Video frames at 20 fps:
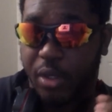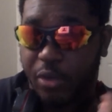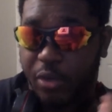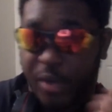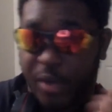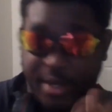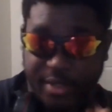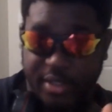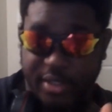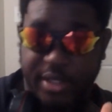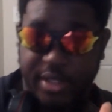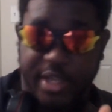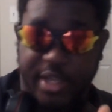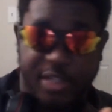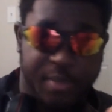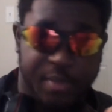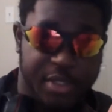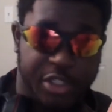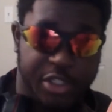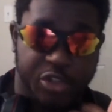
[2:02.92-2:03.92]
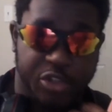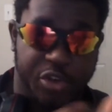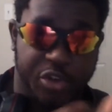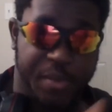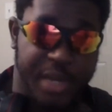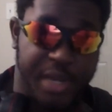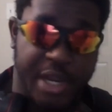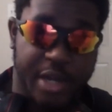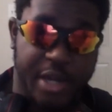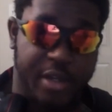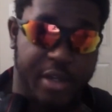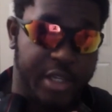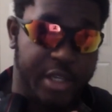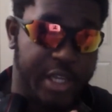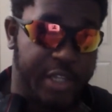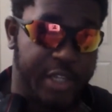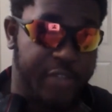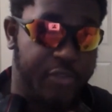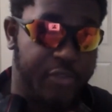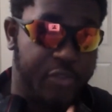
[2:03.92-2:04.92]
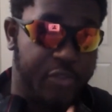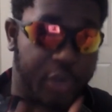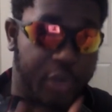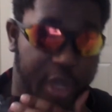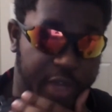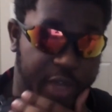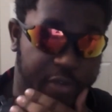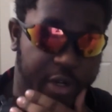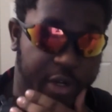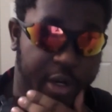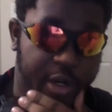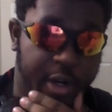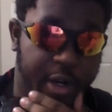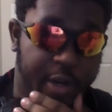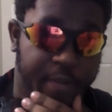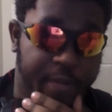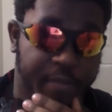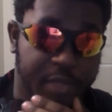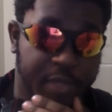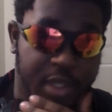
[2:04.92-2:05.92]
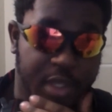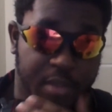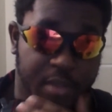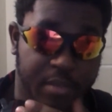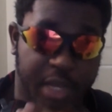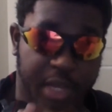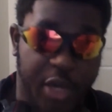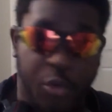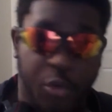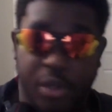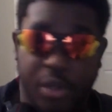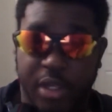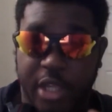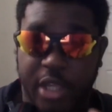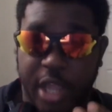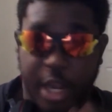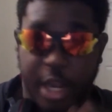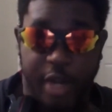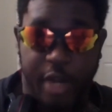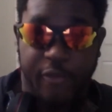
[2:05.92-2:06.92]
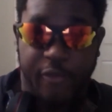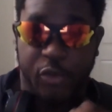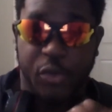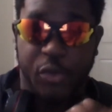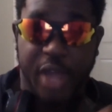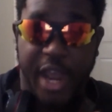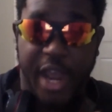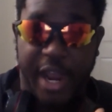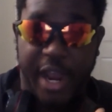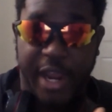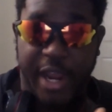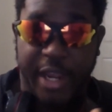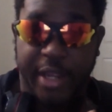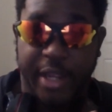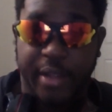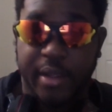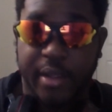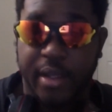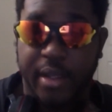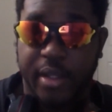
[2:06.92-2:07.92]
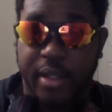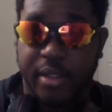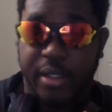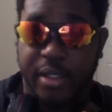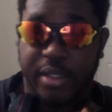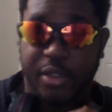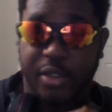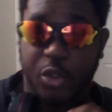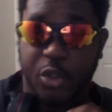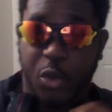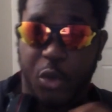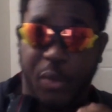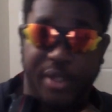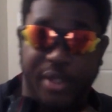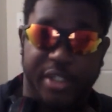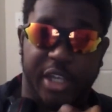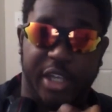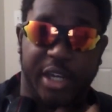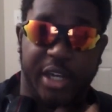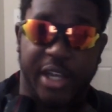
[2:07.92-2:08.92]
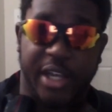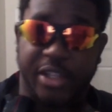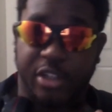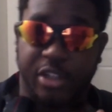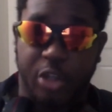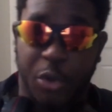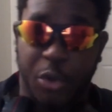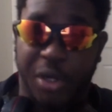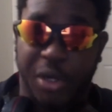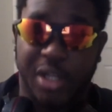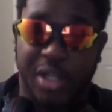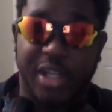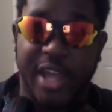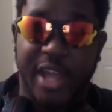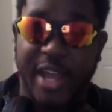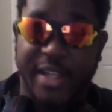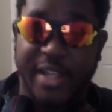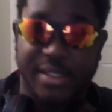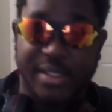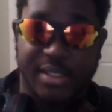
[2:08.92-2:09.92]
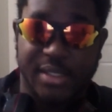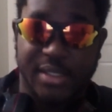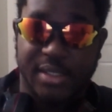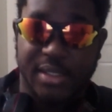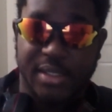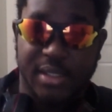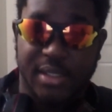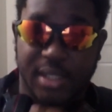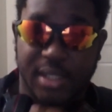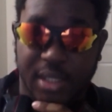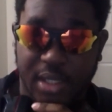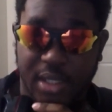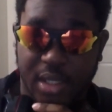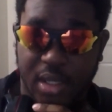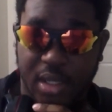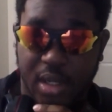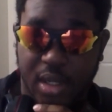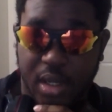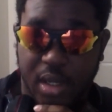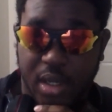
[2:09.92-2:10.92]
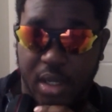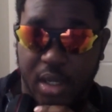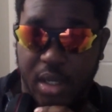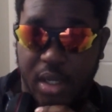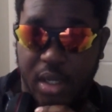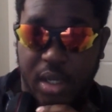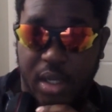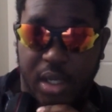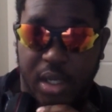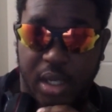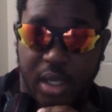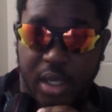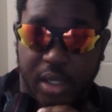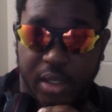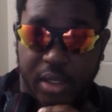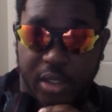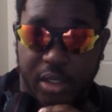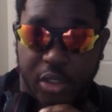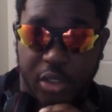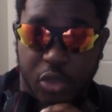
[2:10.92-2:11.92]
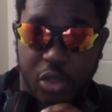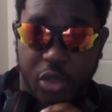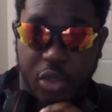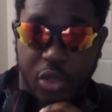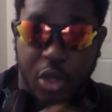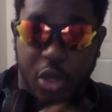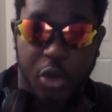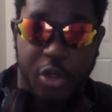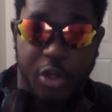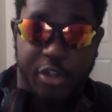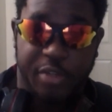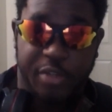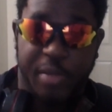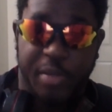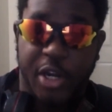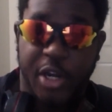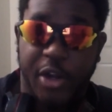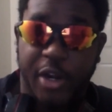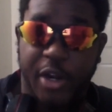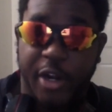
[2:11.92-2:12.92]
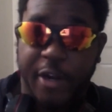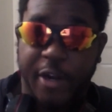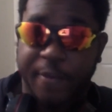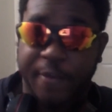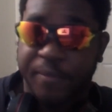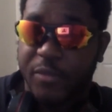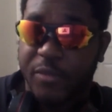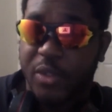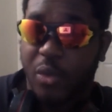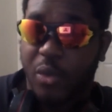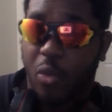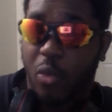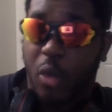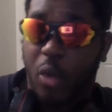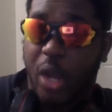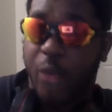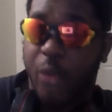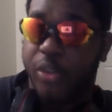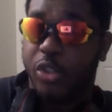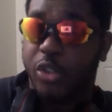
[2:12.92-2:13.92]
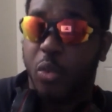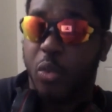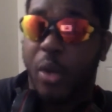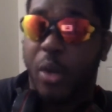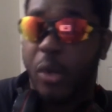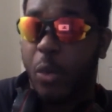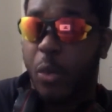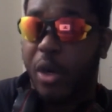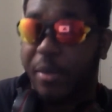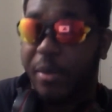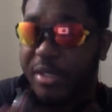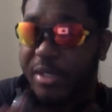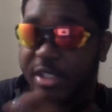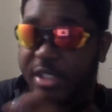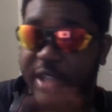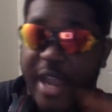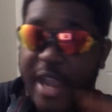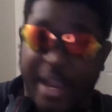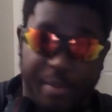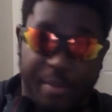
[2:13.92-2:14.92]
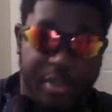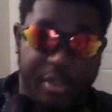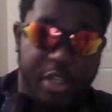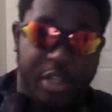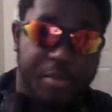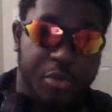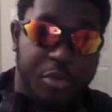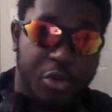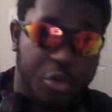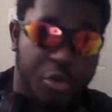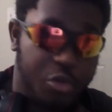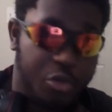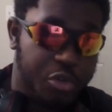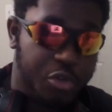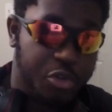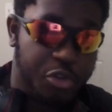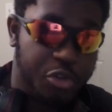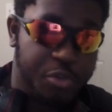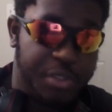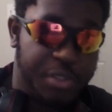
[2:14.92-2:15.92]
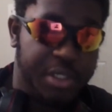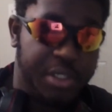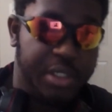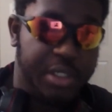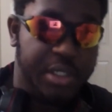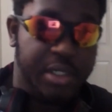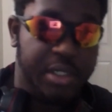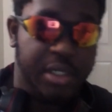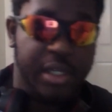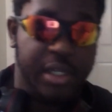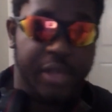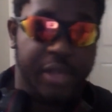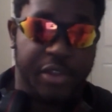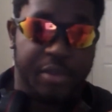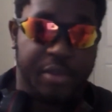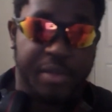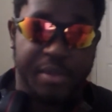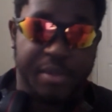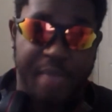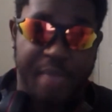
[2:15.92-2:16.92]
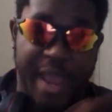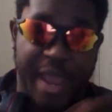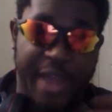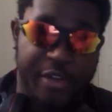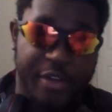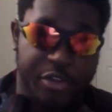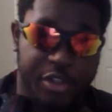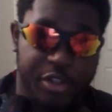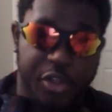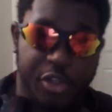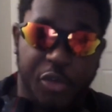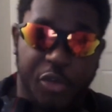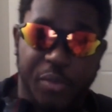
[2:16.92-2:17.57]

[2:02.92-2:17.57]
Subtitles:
a race that's been discriminated against forever, they don't care if you die, you're always seen as the lower class, and you know you're superior, why would you want to work beside people who've been nothing but bad to you?